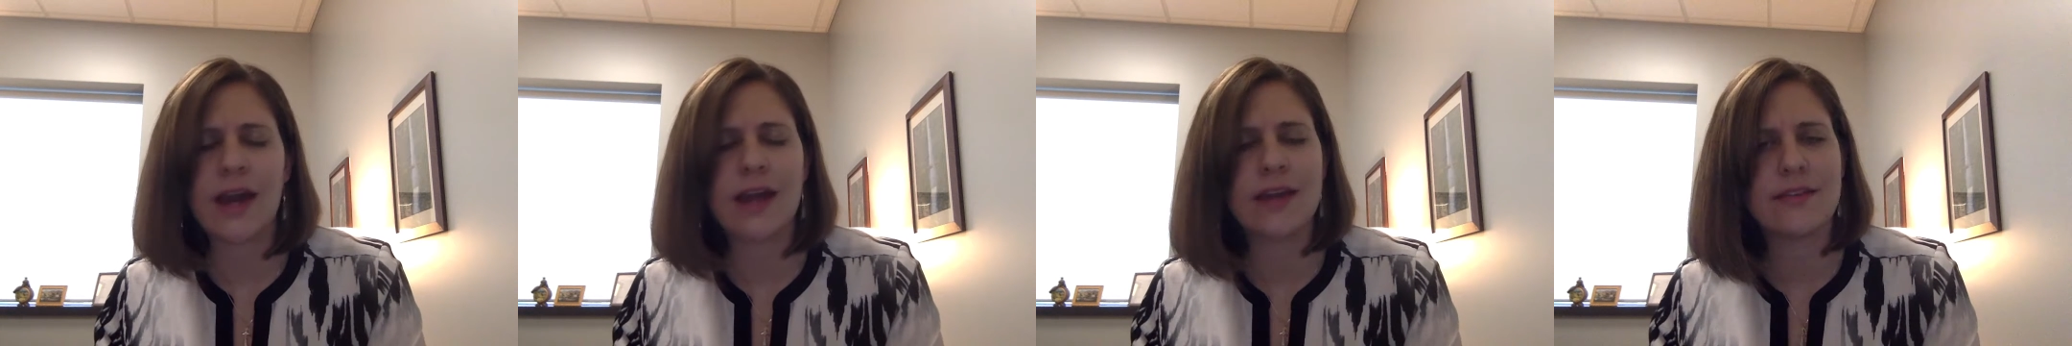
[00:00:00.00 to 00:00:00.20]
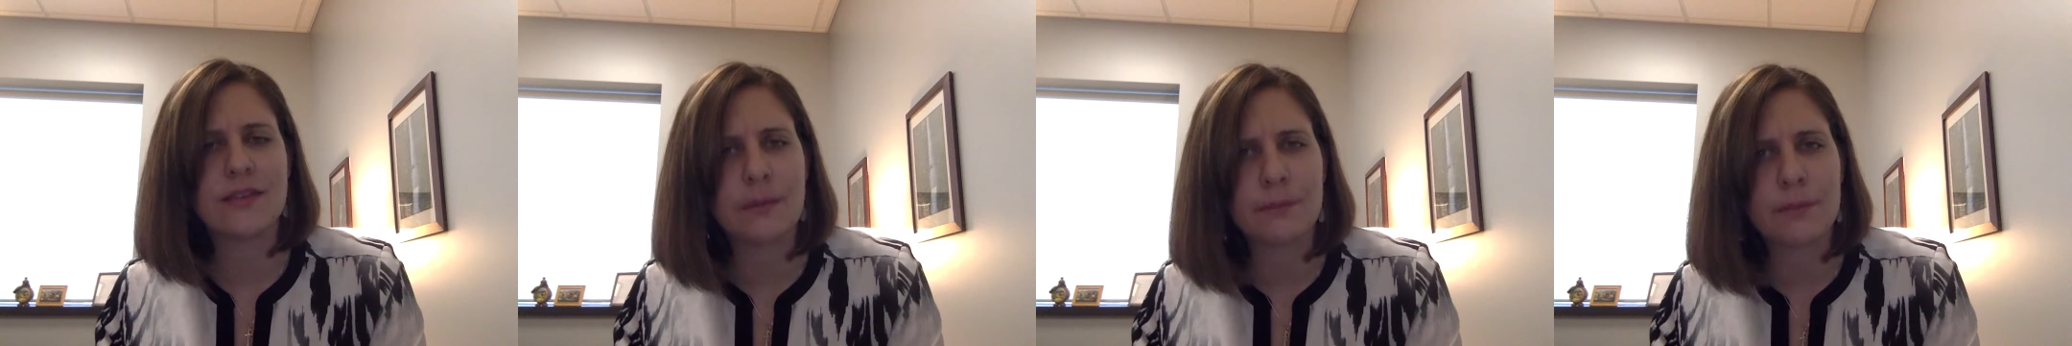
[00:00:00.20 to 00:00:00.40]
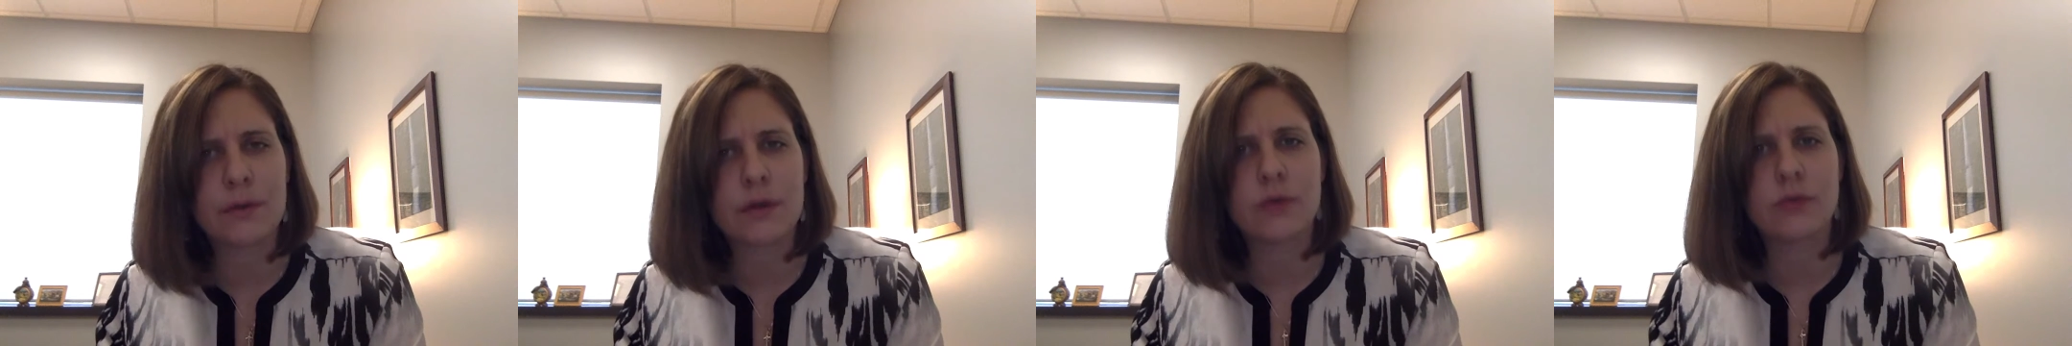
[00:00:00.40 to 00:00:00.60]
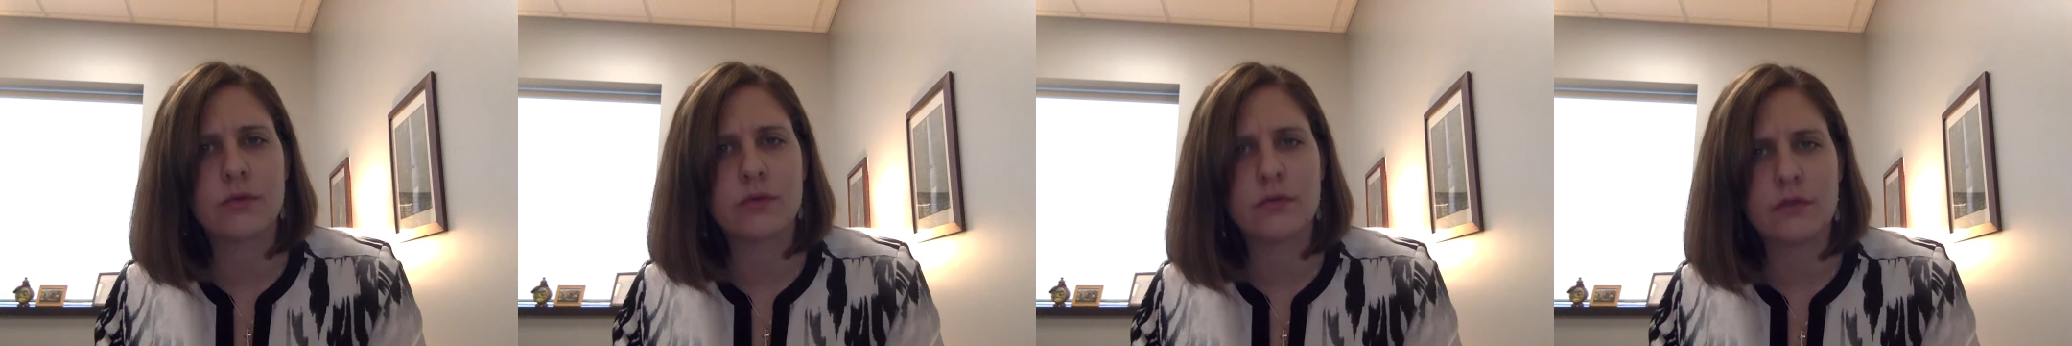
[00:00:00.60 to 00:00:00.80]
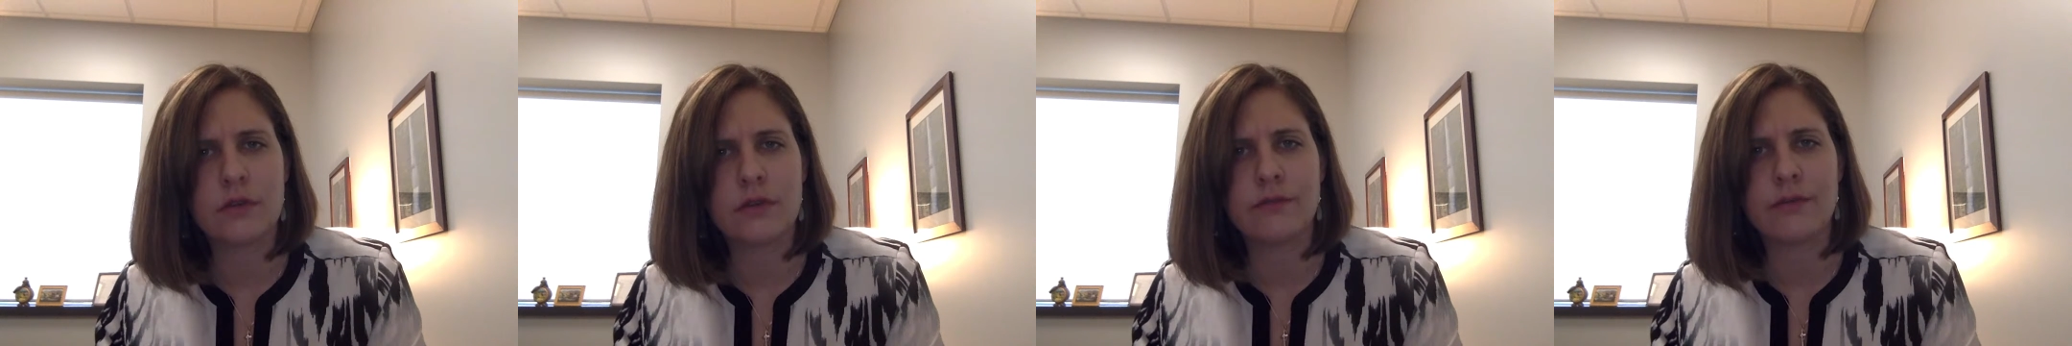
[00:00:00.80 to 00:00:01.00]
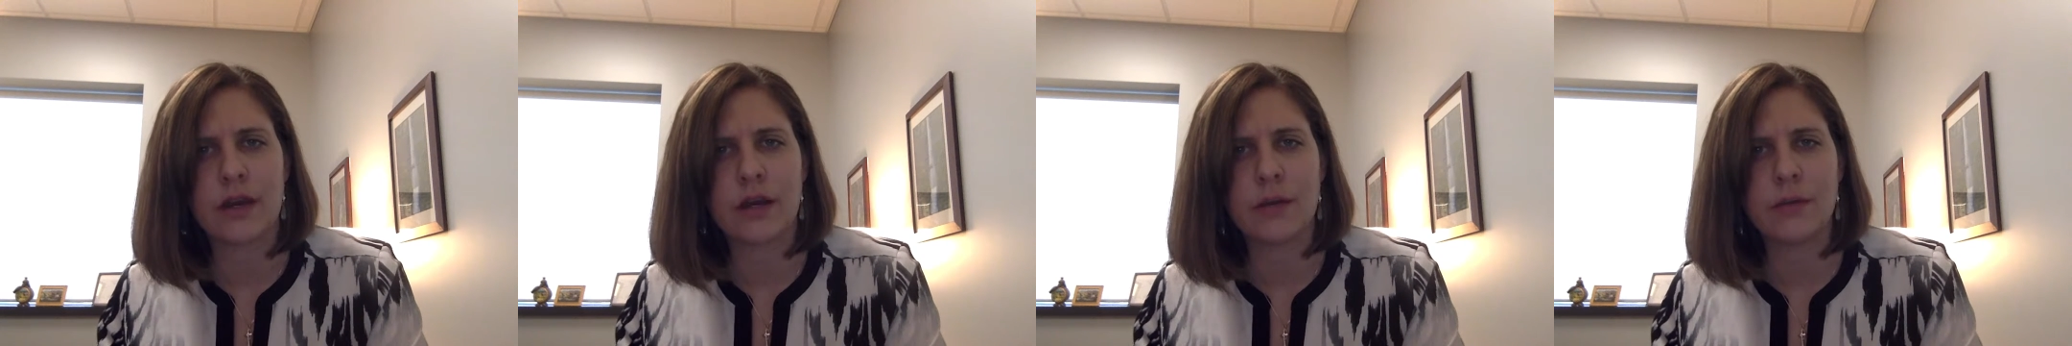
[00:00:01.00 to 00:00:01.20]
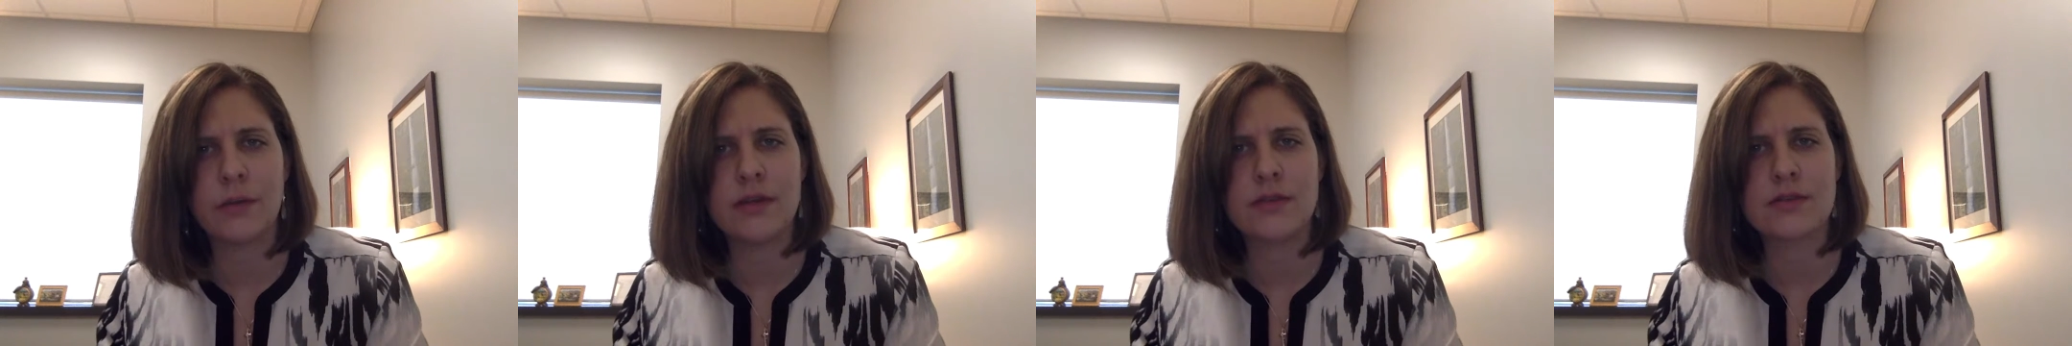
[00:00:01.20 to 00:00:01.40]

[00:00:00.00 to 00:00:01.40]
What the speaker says: tempo environment,